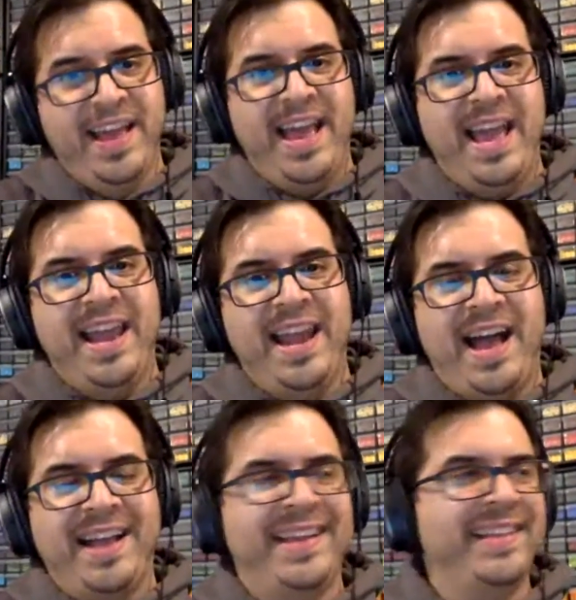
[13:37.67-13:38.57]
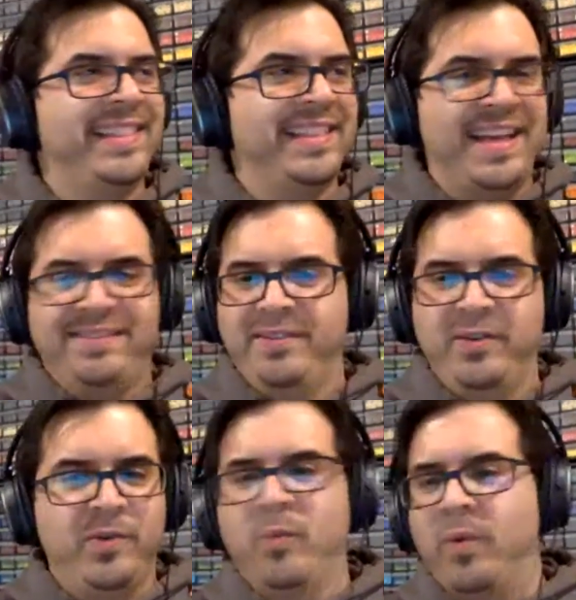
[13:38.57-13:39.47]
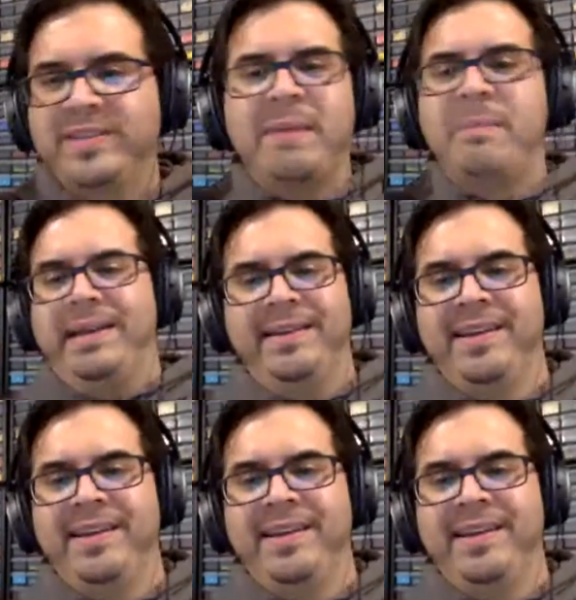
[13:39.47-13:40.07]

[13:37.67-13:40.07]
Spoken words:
and I get that. What does that mean?